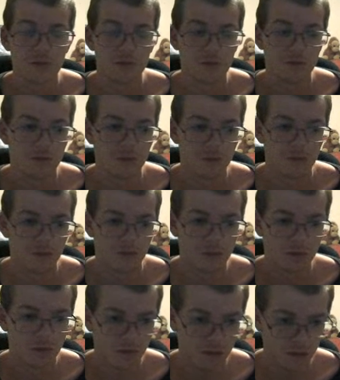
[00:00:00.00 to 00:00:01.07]
if you're
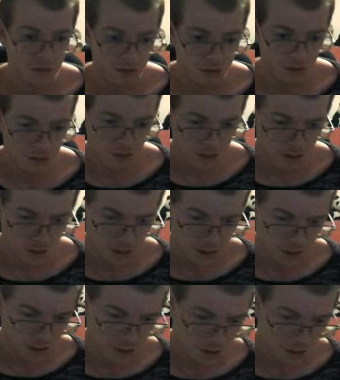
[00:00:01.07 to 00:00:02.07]
ready, Will, and